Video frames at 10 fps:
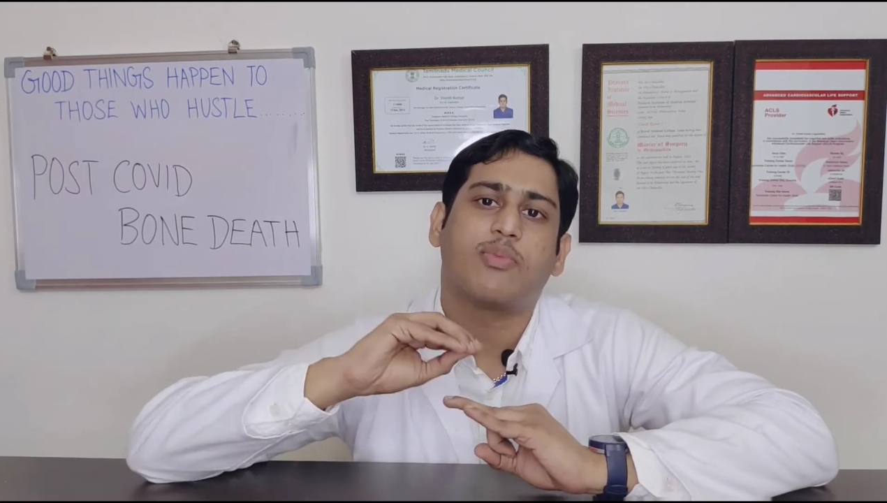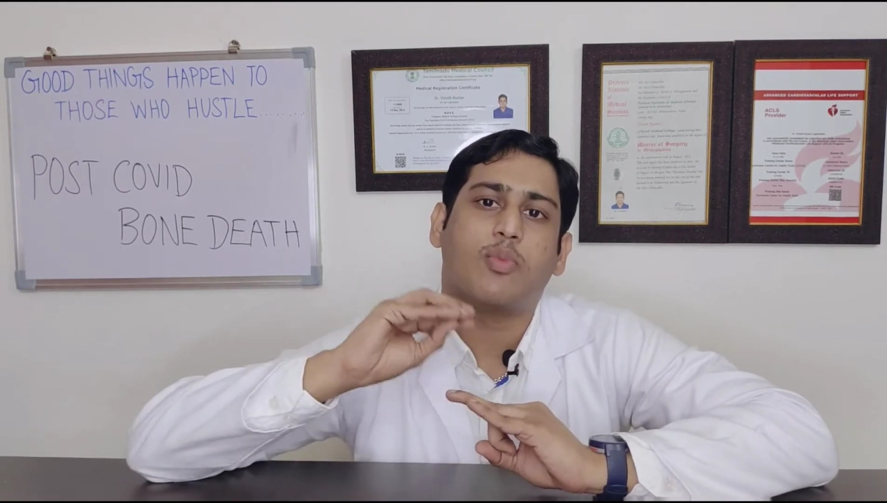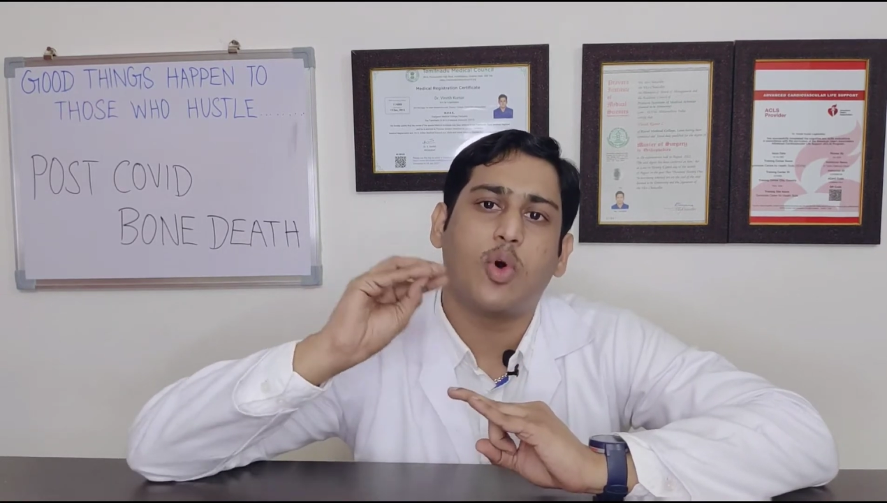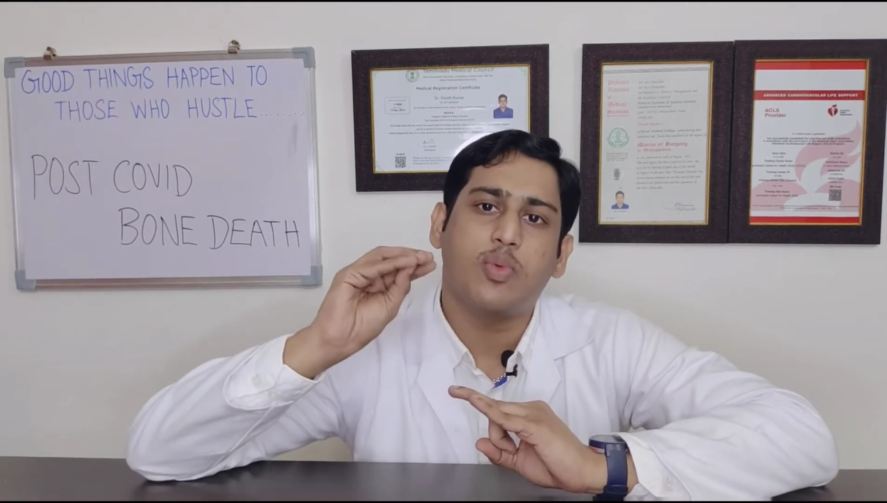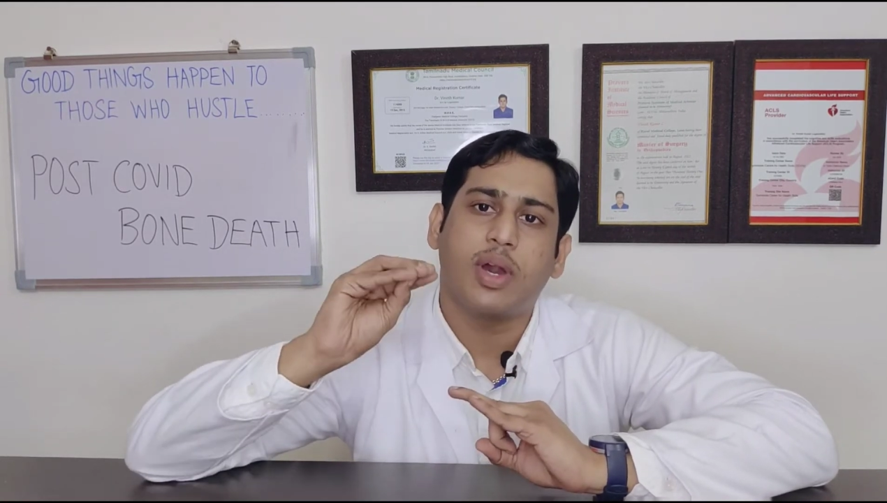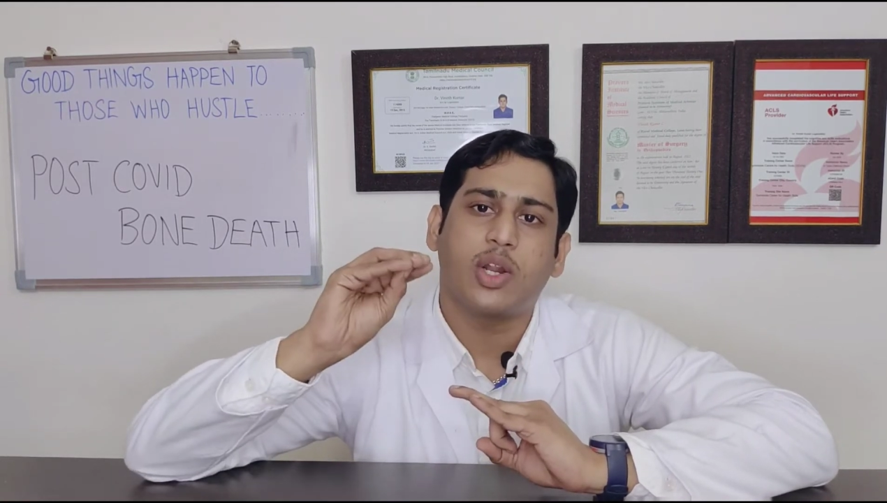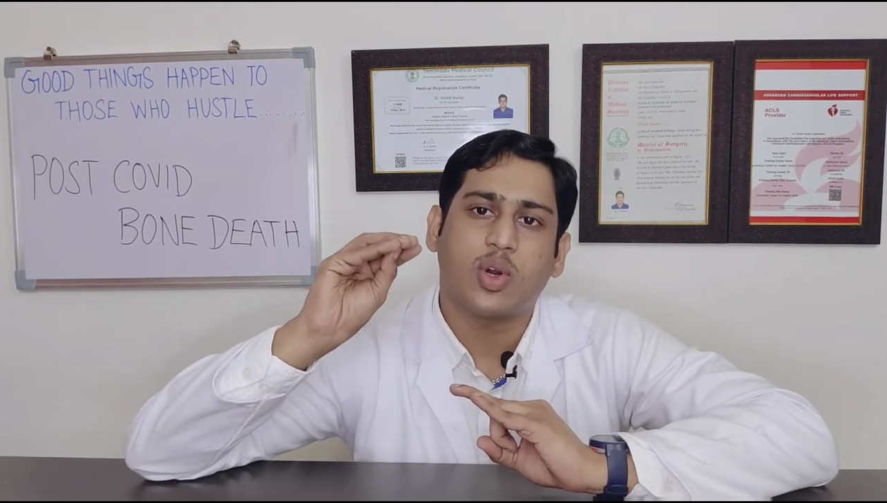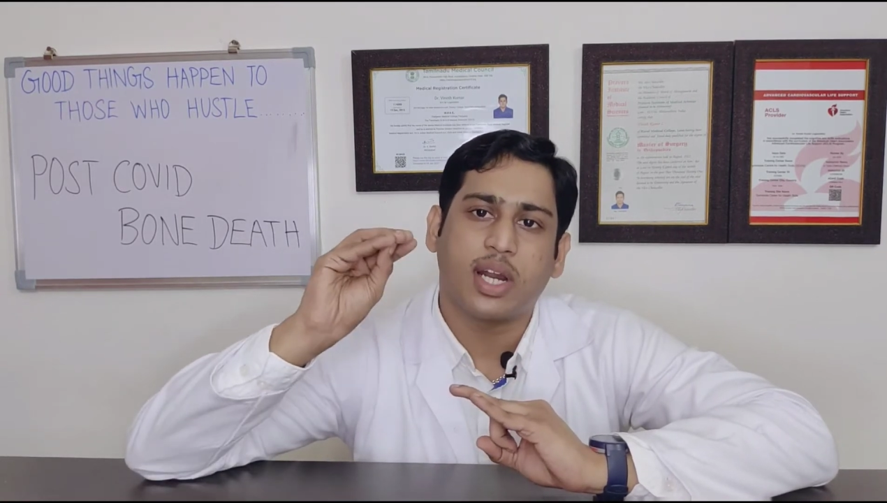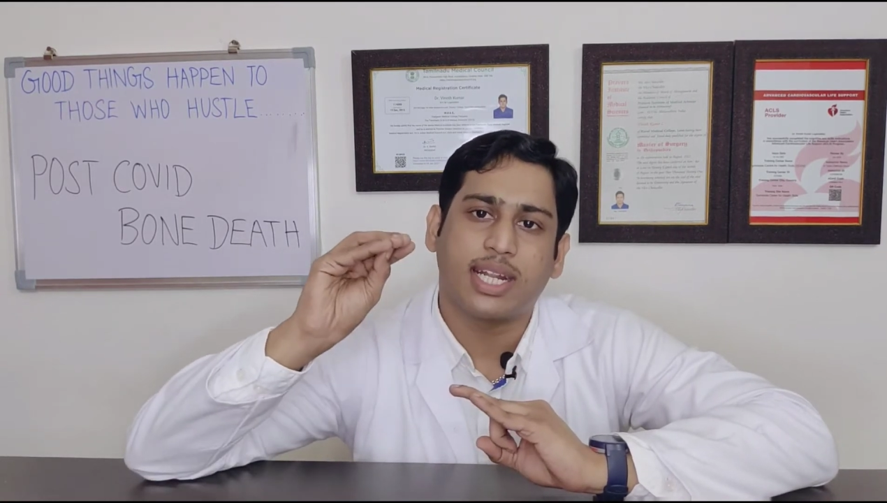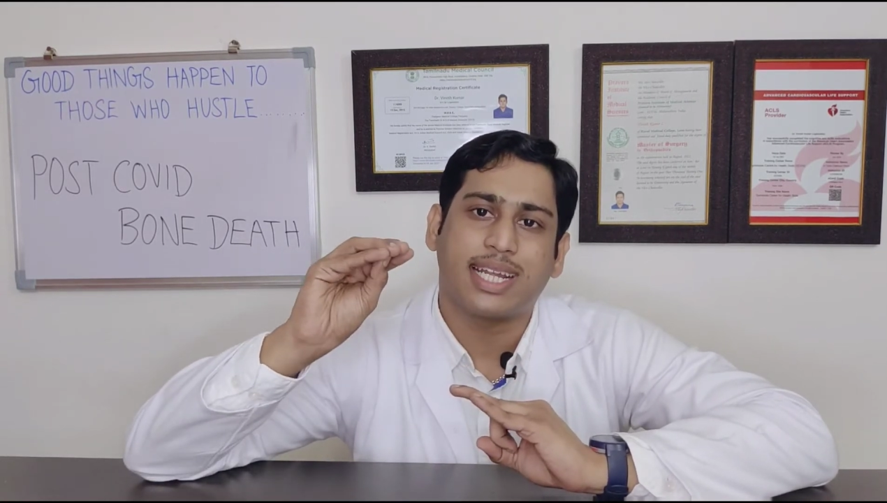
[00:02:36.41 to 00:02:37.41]
bone marrow
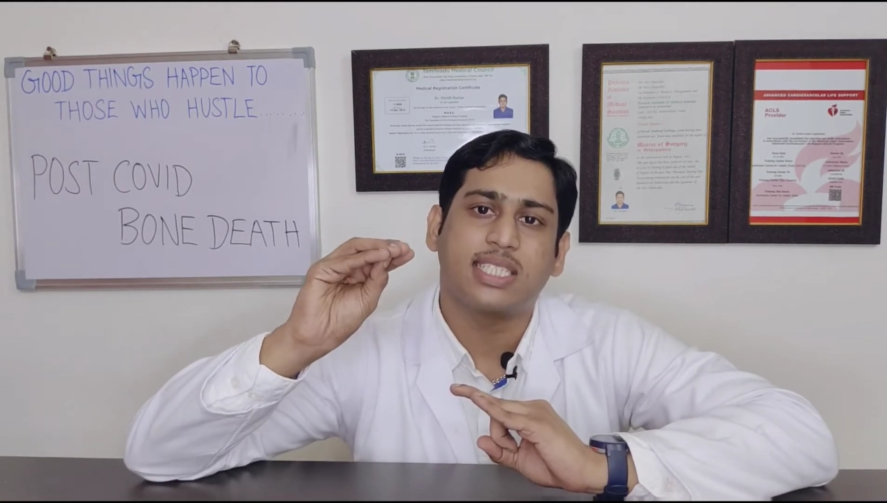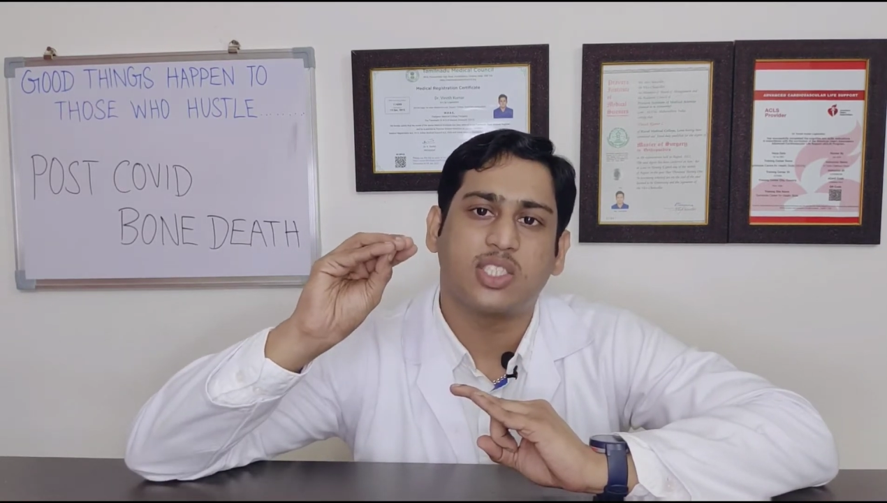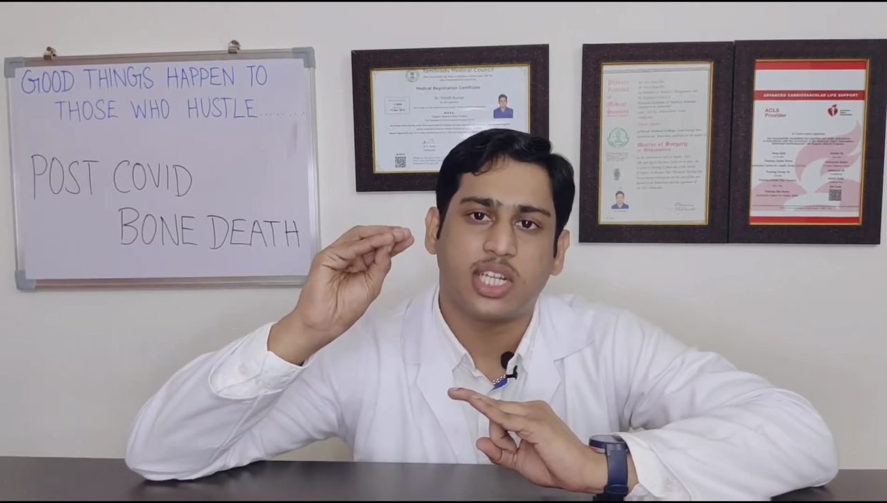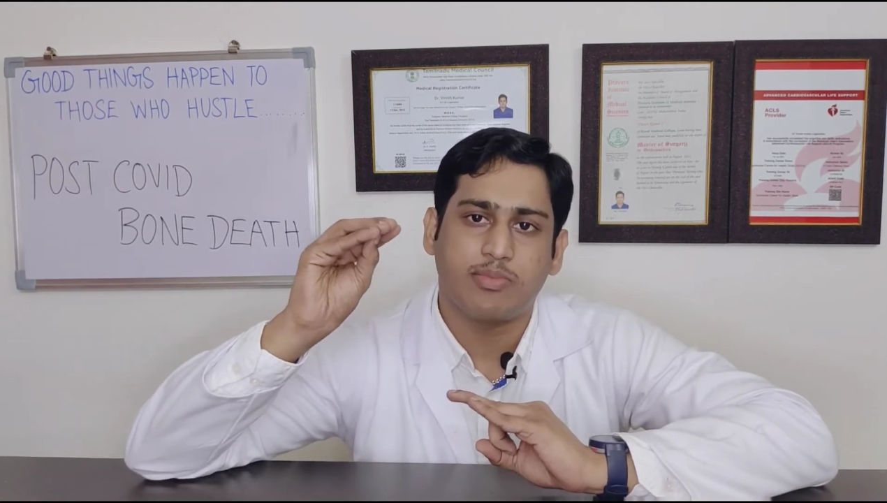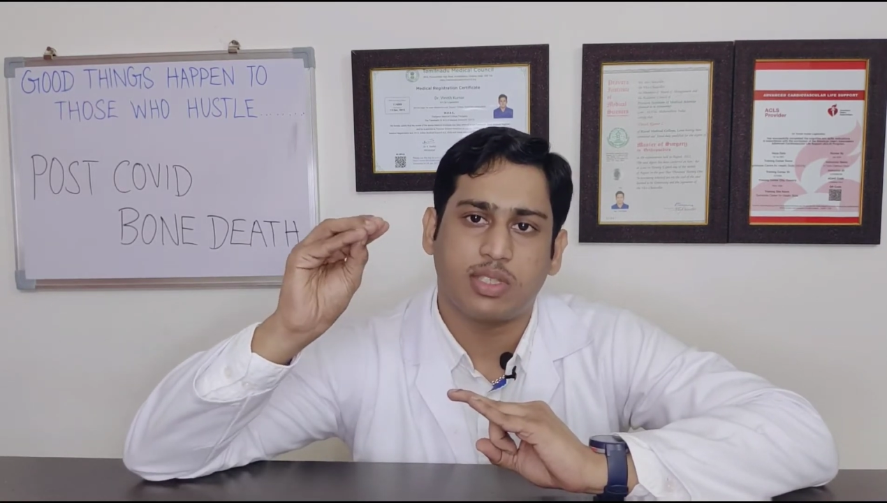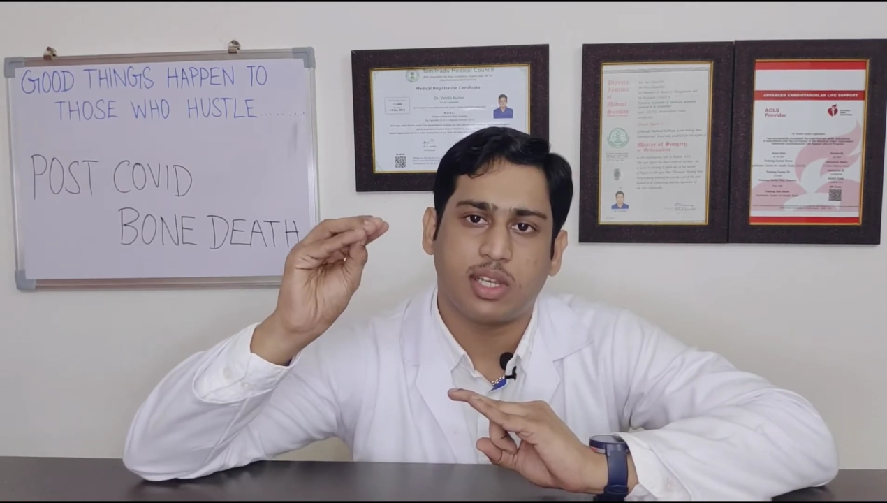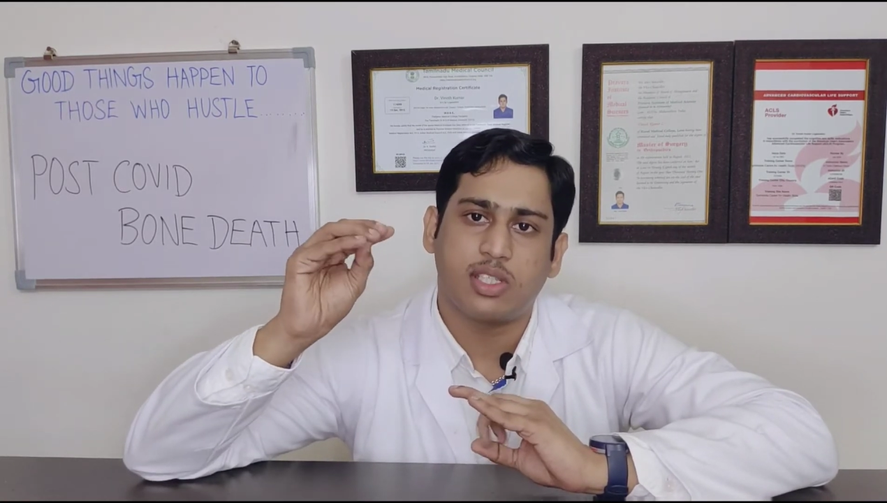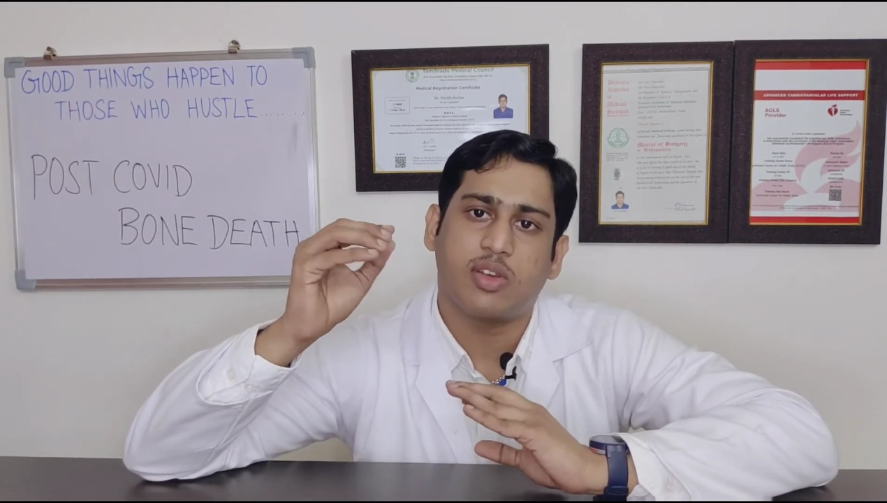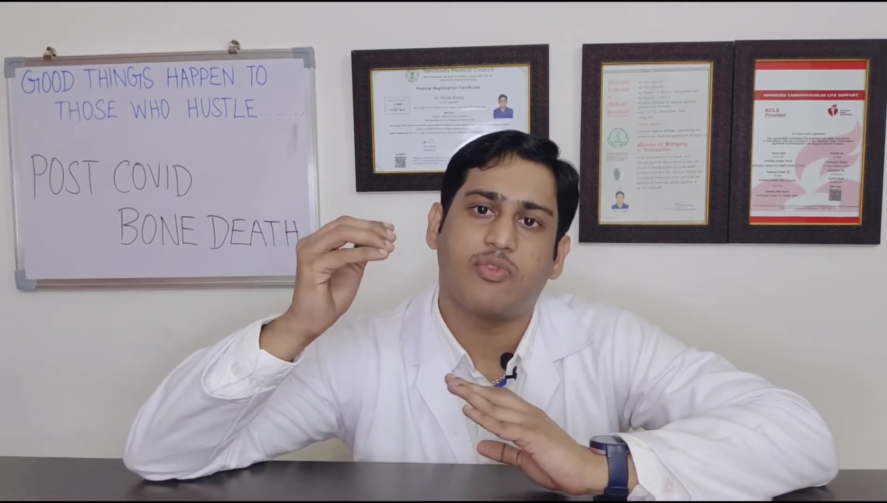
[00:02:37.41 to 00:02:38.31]
contains stem cells